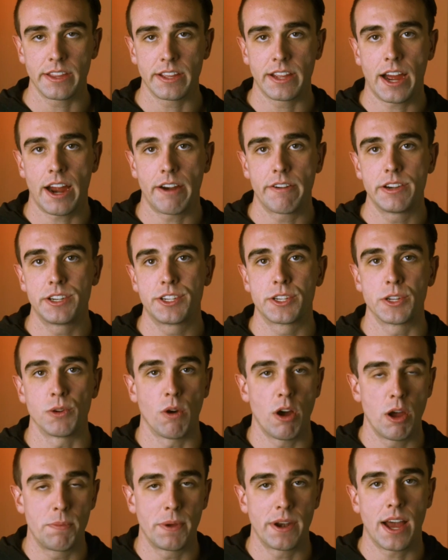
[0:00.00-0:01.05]
the courage
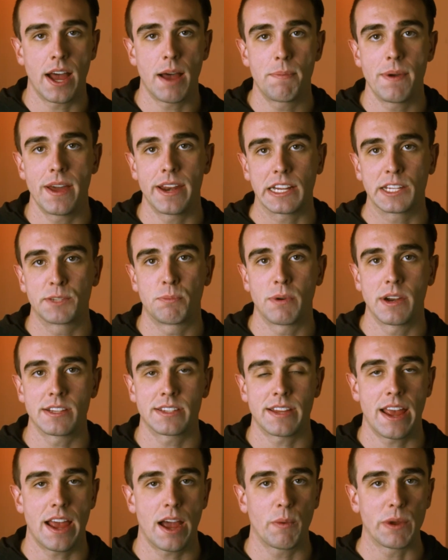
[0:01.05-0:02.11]
to open up and express
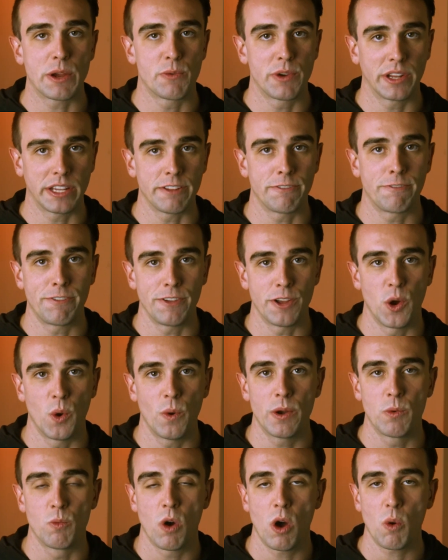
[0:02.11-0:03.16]
how we really feel
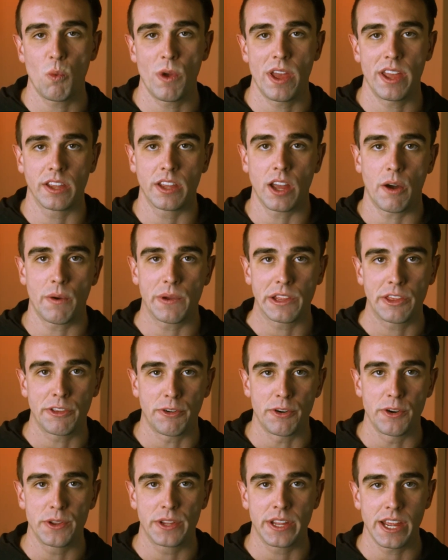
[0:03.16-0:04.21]
and what we're going
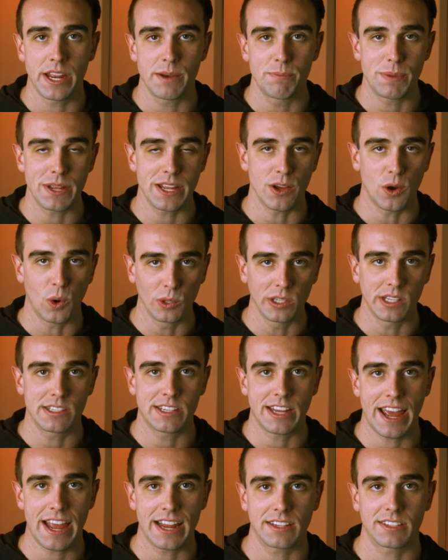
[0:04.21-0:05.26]
through can be all it
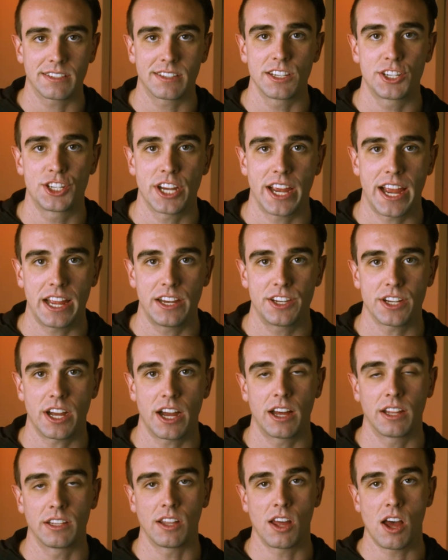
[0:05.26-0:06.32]
takes to change
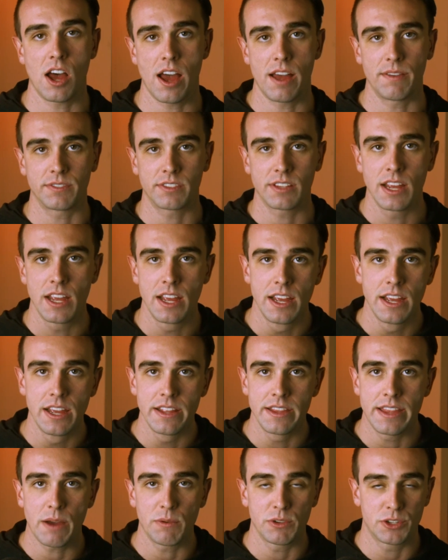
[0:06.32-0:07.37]
our lives.
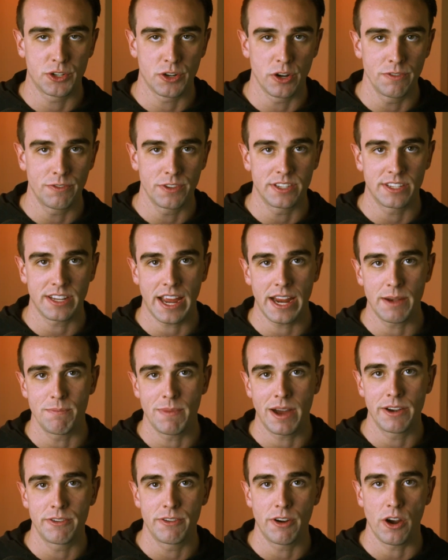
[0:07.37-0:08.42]
That was true for Zane
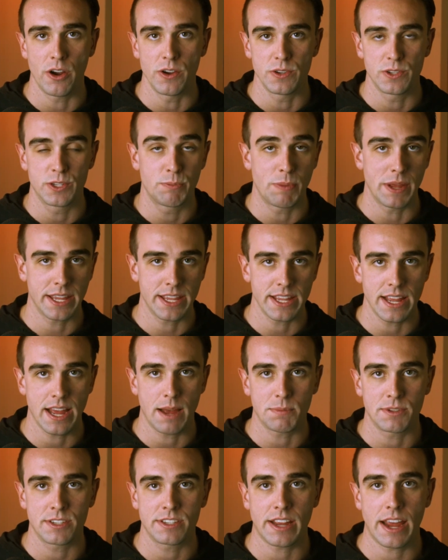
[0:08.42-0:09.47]
Munro. Speaking
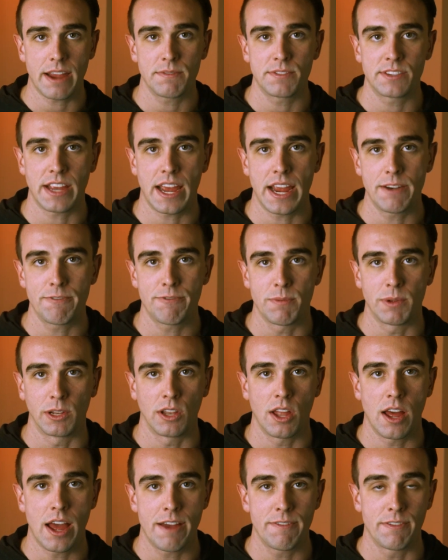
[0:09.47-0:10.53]
up saved Zane from a
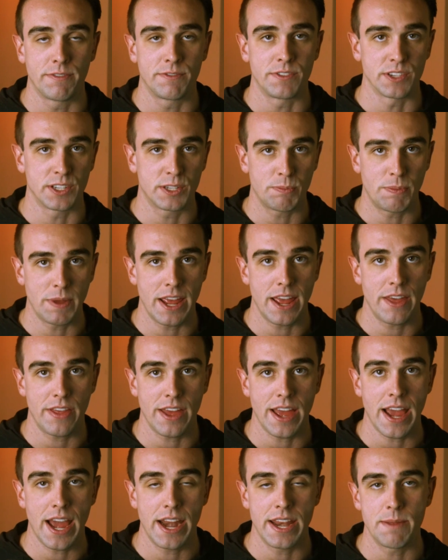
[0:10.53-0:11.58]
life of despair
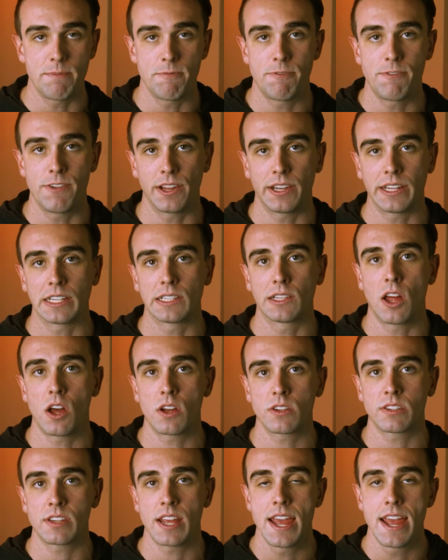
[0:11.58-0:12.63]
that had him feeling
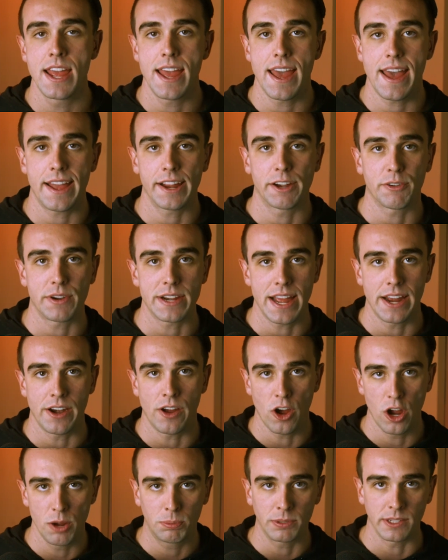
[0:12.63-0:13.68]
lost, angry and
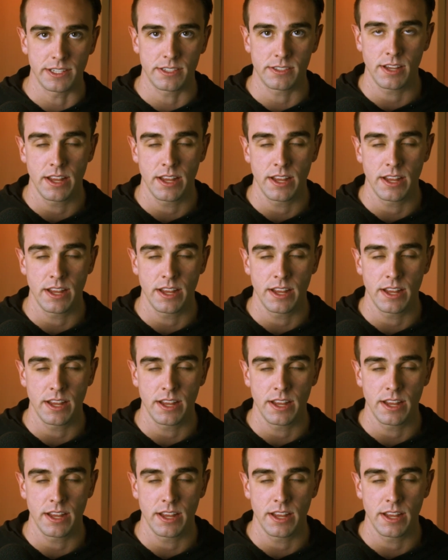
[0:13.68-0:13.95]
hopeless.